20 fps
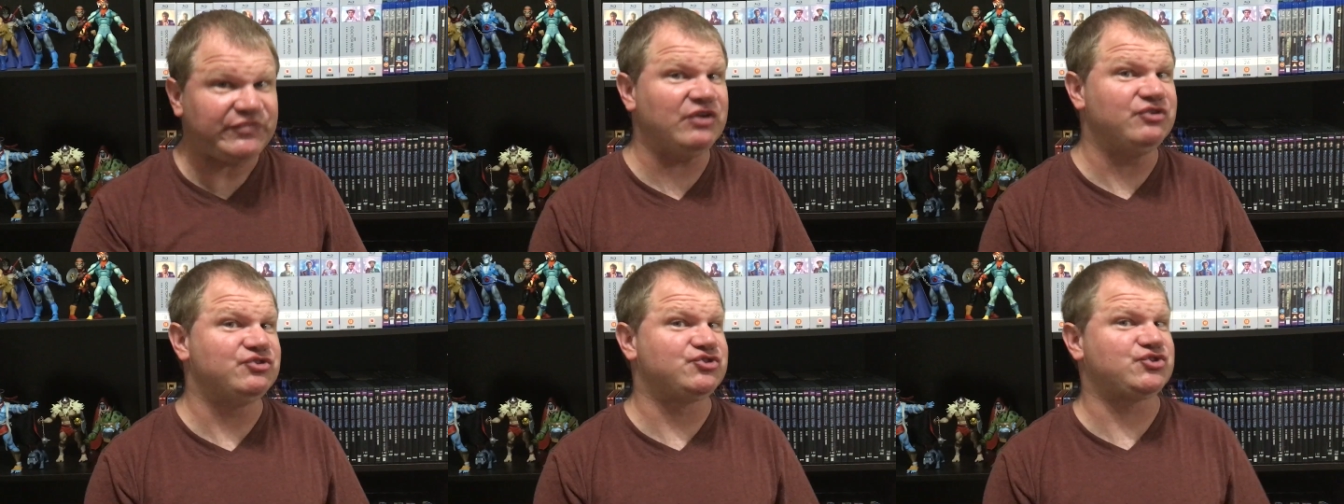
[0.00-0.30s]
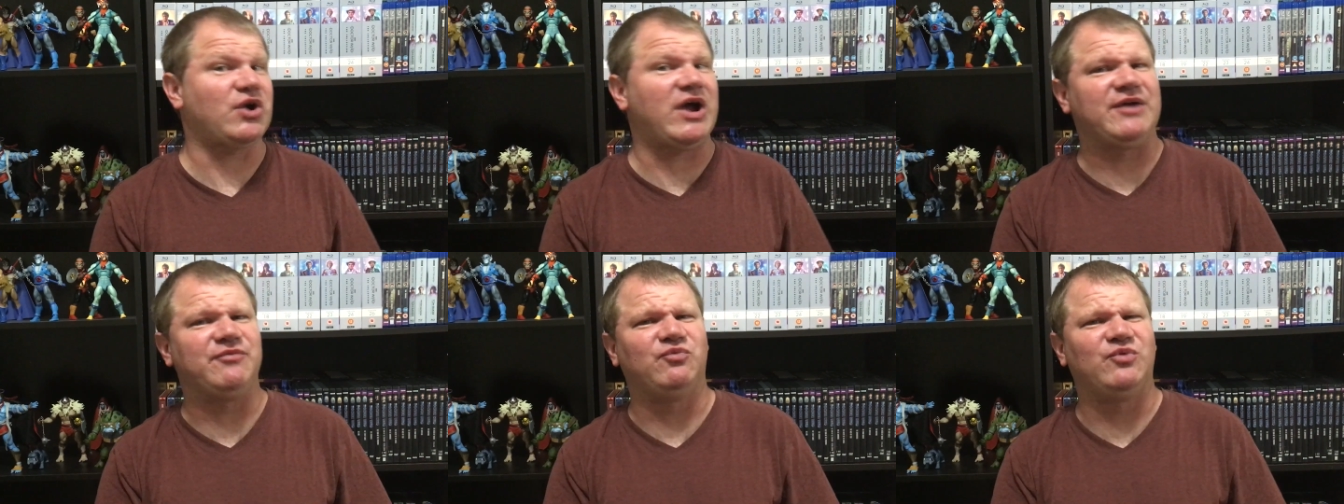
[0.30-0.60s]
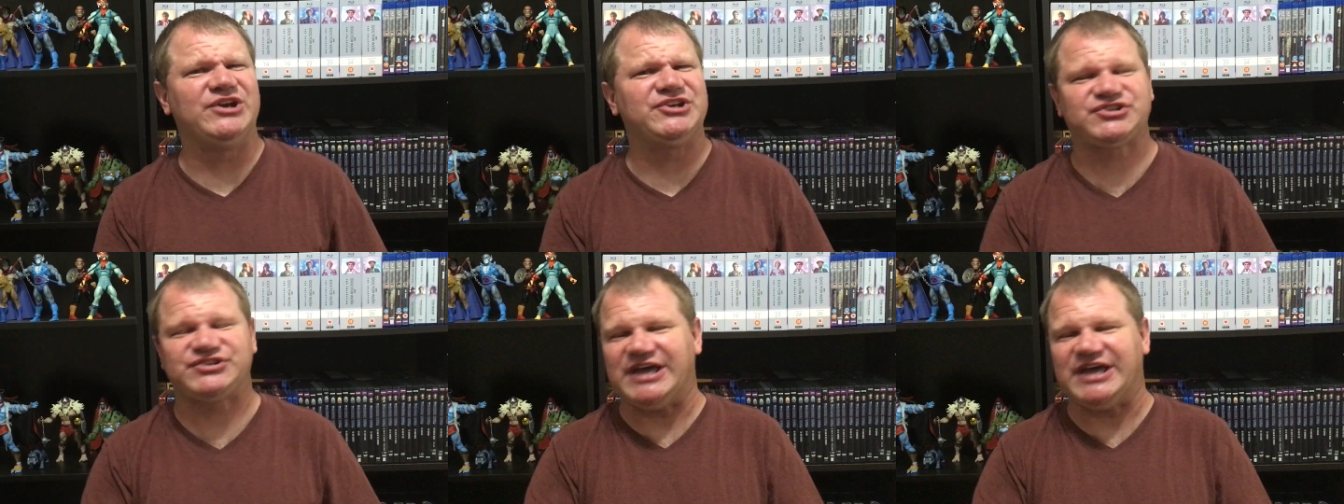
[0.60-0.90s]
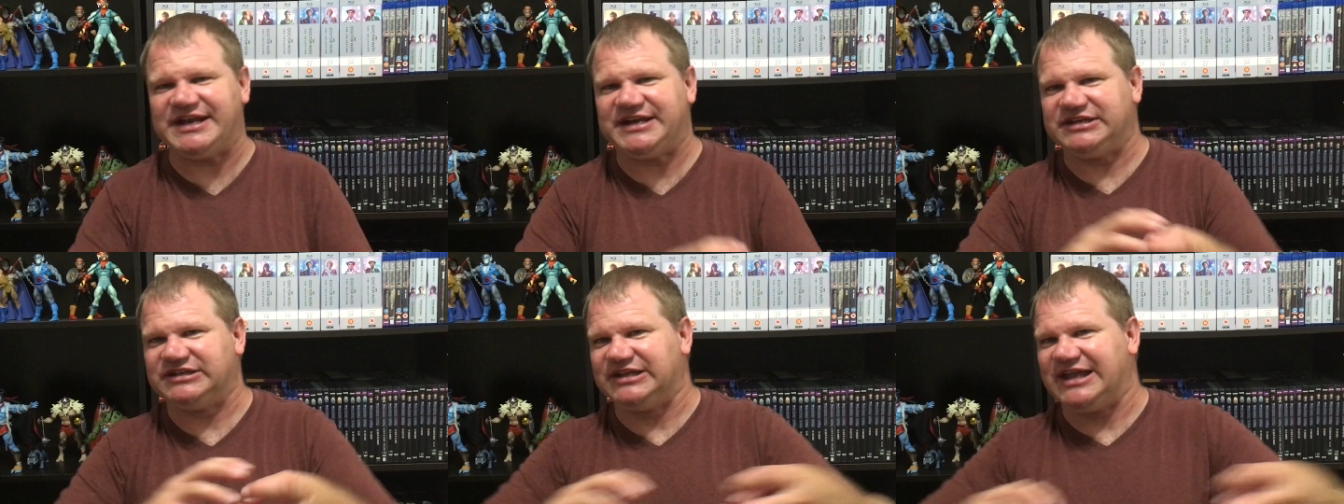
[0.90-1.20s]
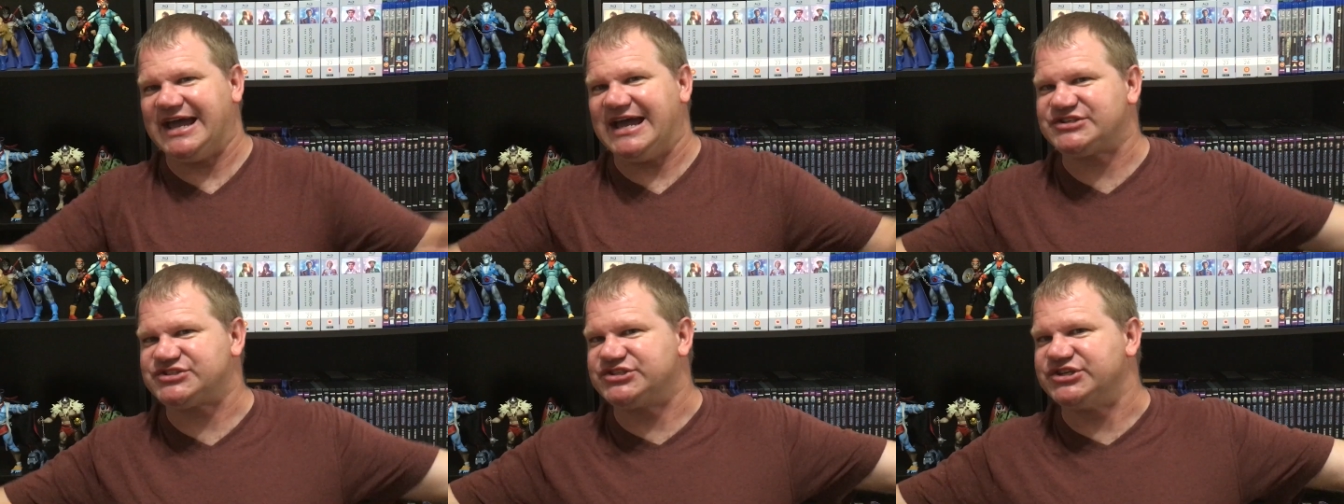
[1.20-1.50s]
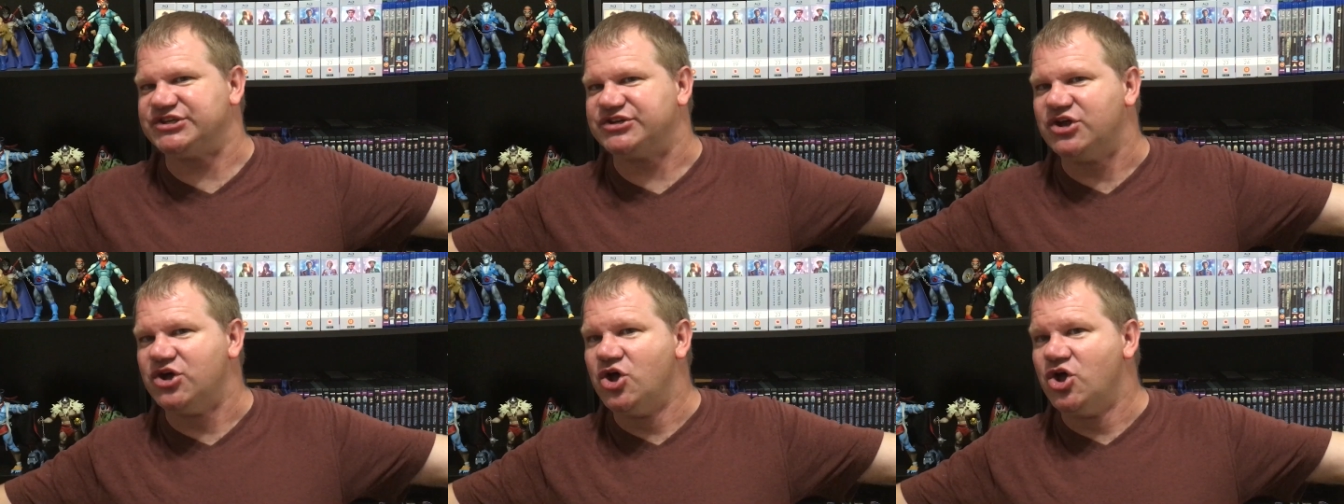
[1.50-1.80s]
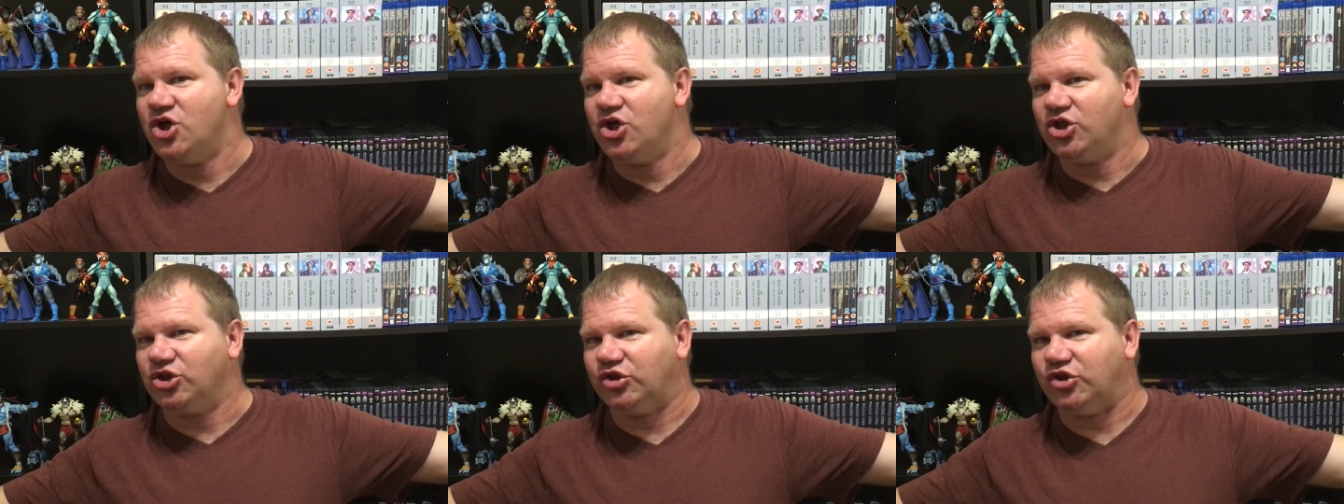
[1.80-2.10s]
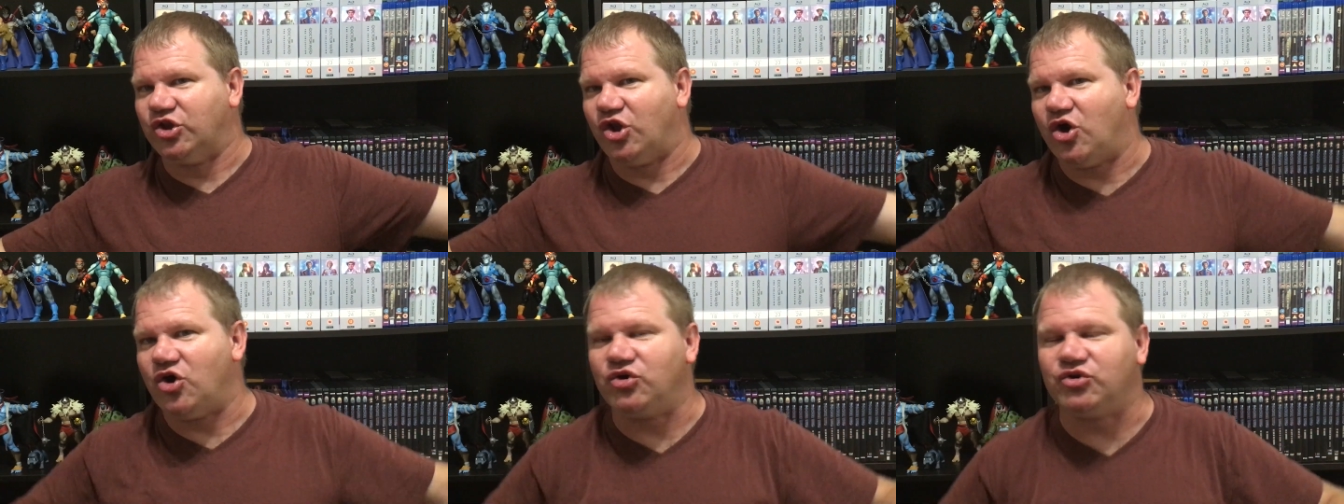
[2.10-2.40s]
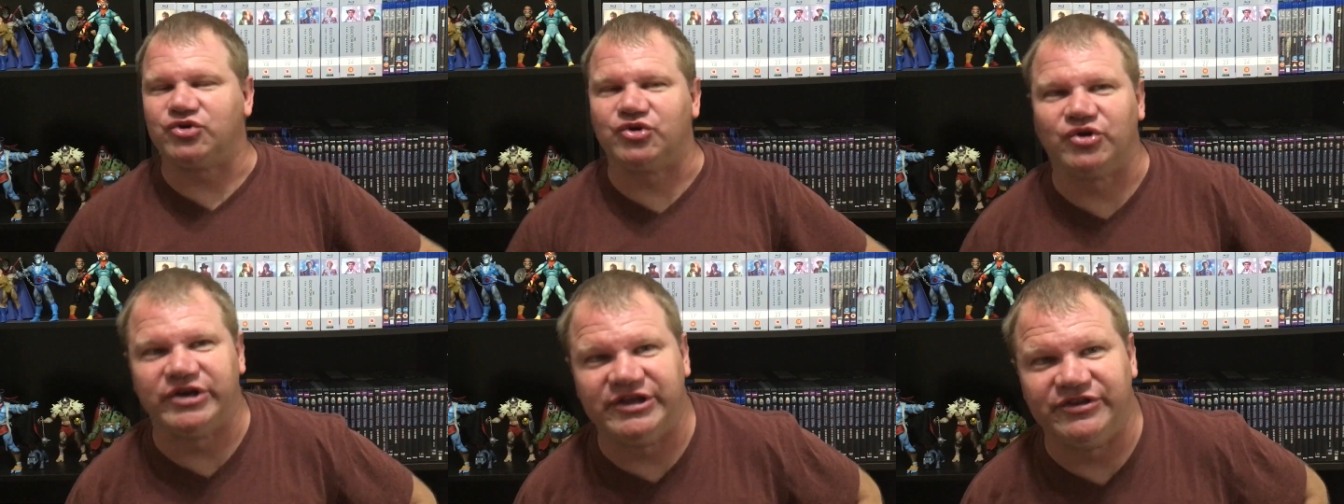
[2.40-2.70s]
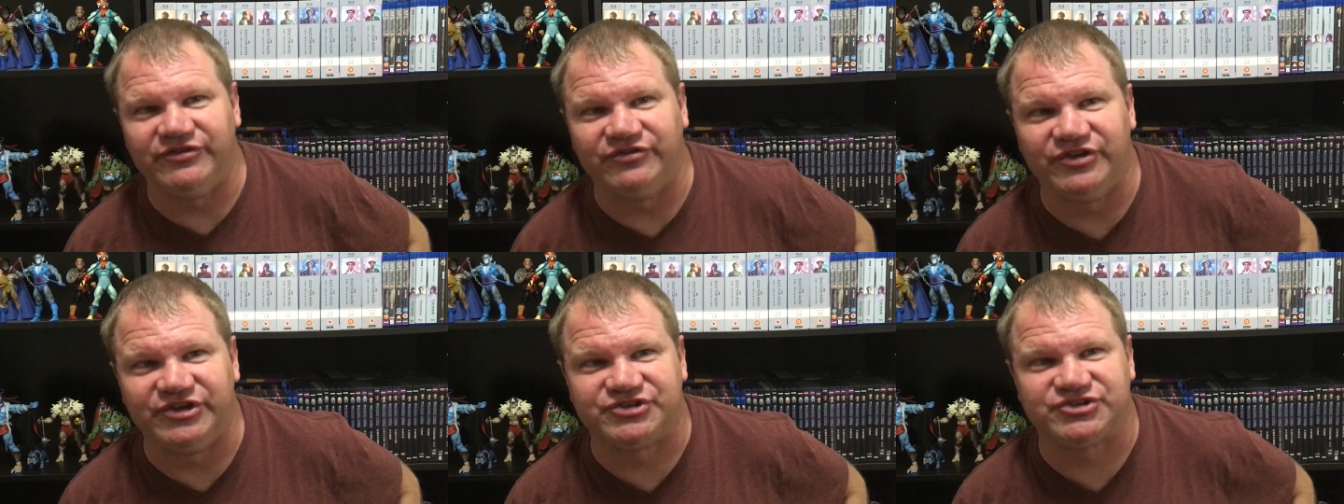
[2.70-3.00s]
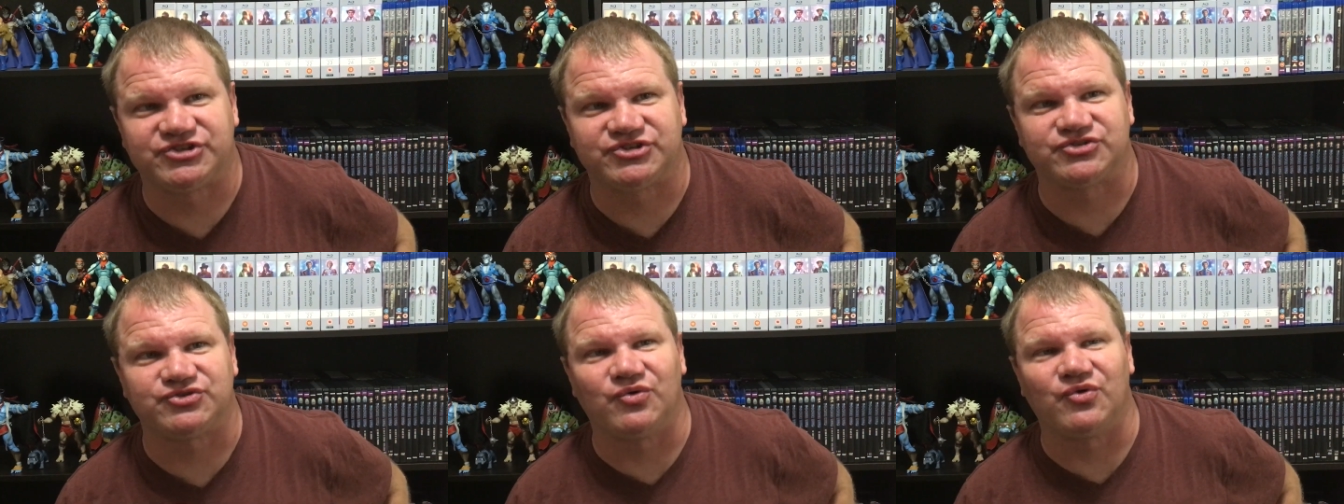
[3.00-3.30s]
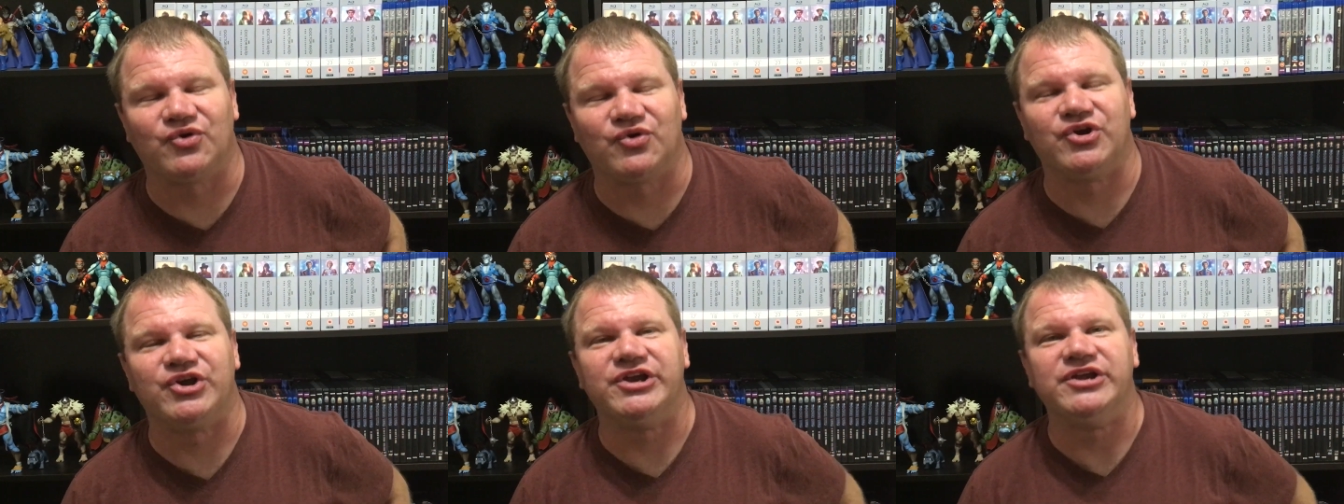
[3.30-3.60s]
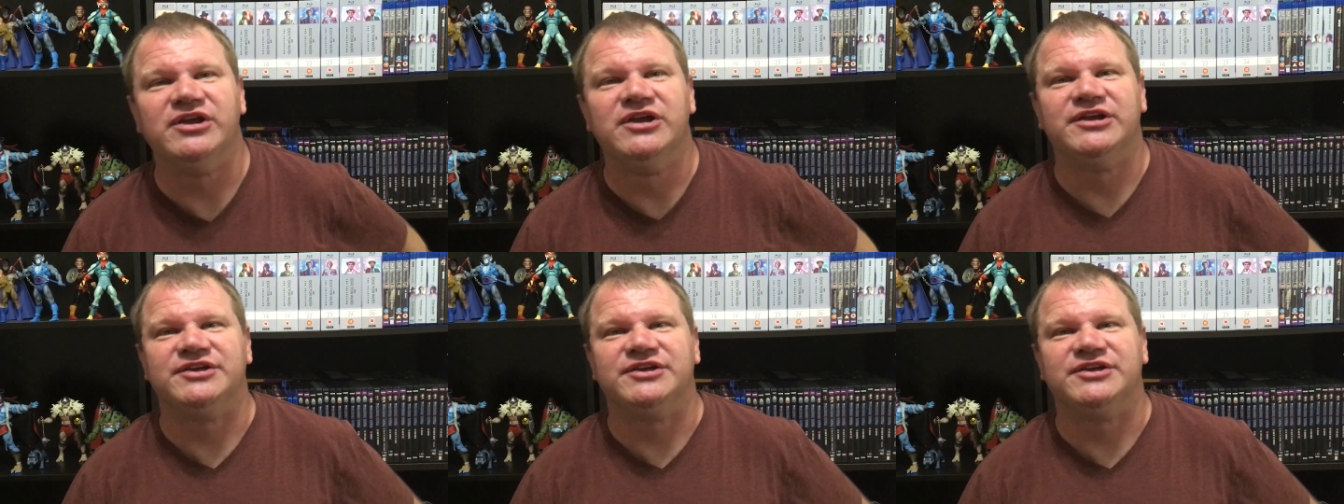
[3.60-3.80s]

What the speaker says: So I wish that had lasted longer in this story